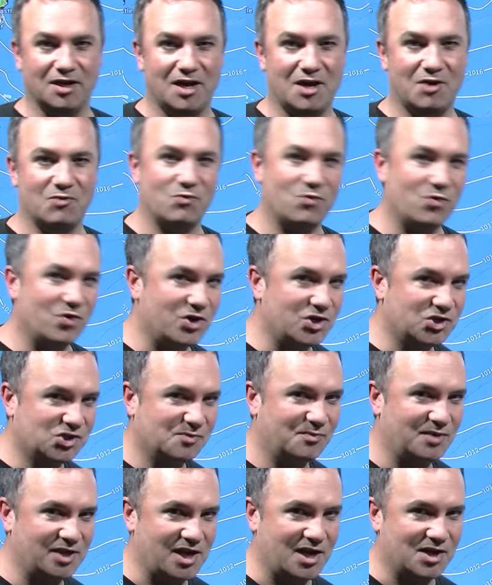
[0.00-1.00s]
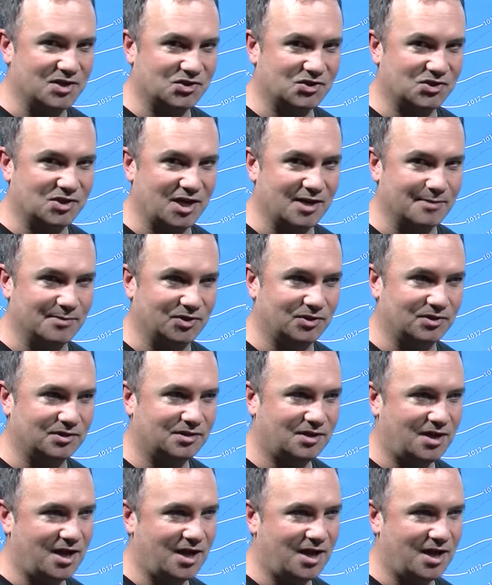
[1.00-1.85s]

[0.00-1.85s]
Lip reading: reasonably unstable.